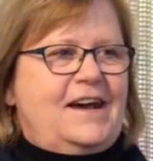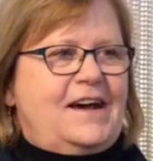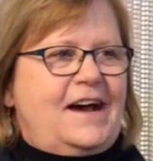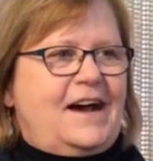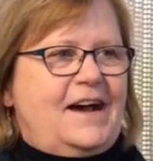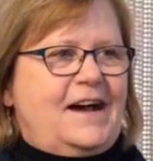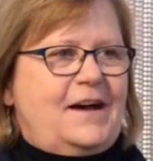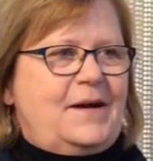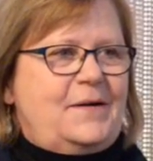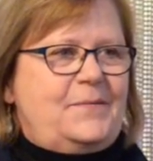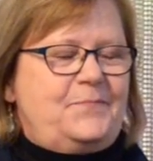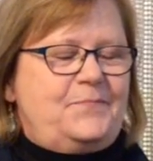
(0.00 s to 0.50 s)

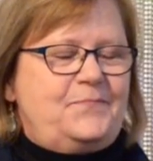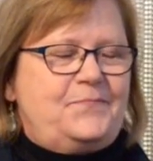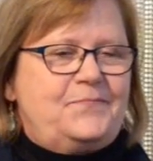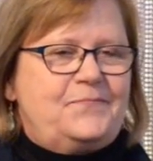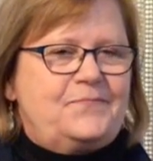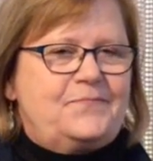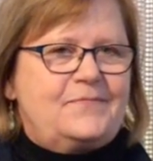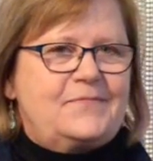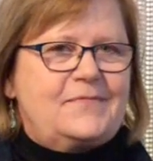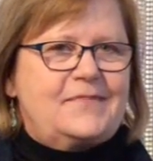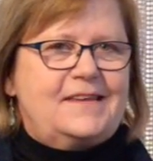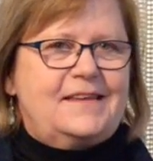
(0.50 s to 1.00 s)

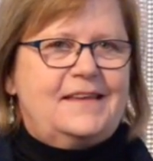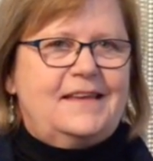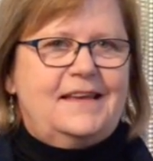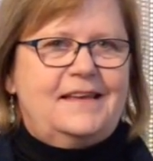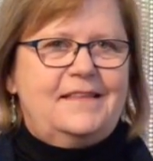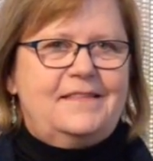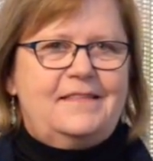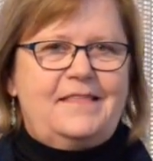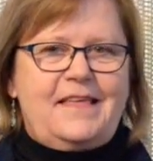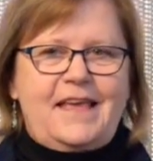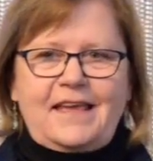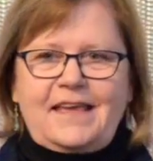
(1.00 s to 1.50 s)

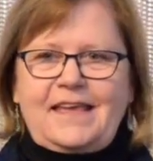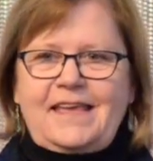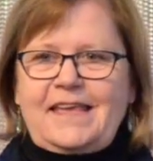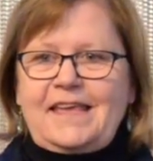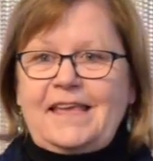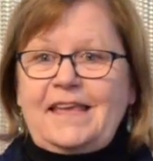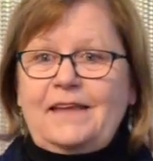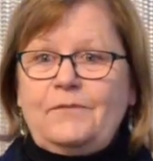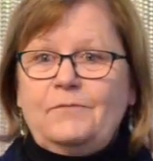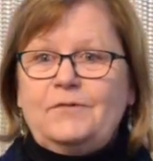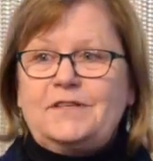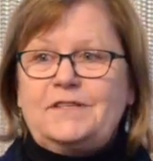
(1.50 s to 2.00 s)

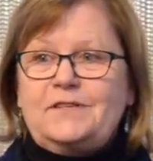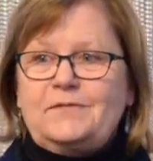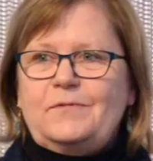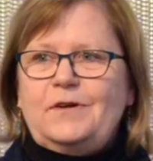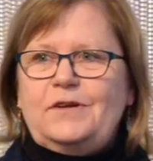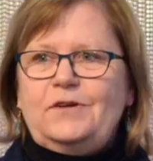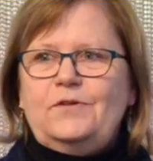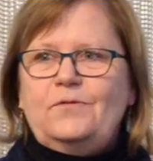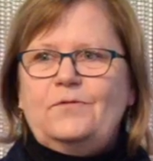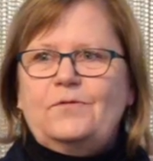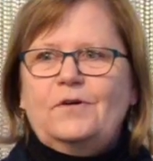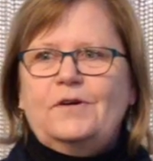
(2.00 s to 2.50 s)
was the
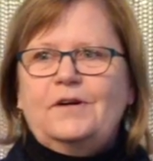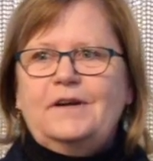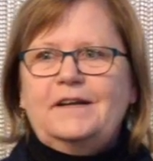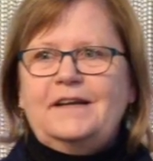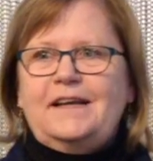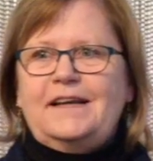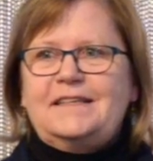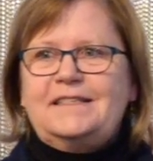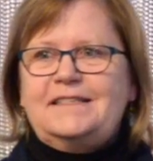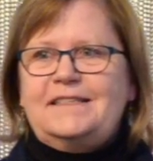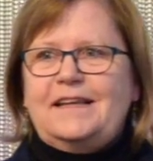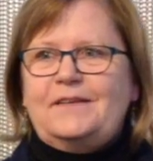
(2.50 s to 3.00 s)
one who
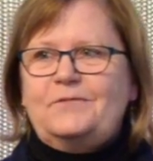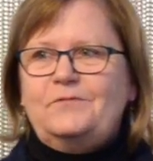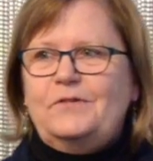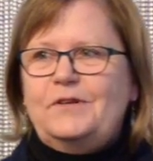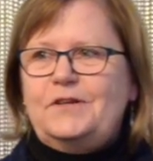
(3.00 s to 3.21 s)
organized that